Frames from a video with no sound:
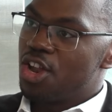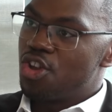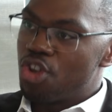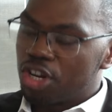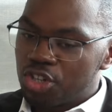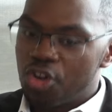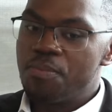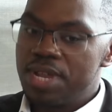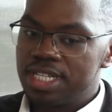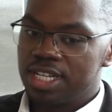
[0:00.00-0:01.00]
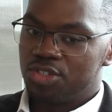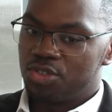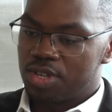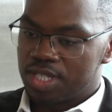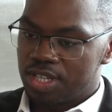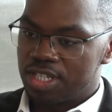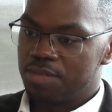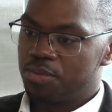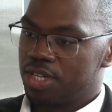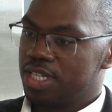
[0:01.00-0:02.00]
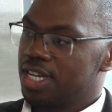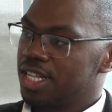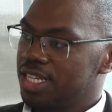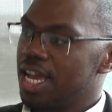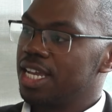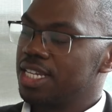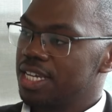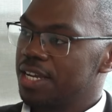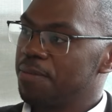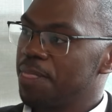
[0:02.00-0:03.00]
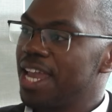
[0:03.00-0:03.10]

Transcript: not committing to a certain political idea.